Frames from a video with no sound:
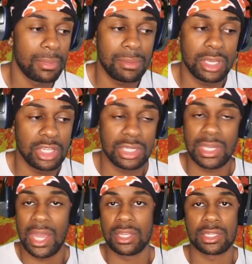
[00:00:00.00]
Maybe she's
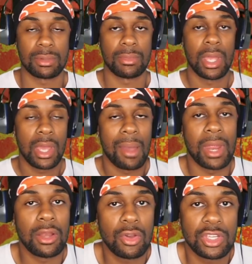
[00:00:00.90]
had some, I mean,
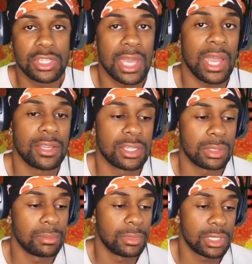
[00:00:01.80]
I know she's had
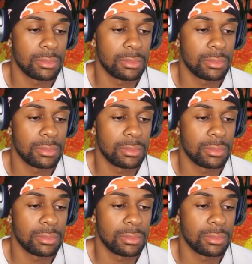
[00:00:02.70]
some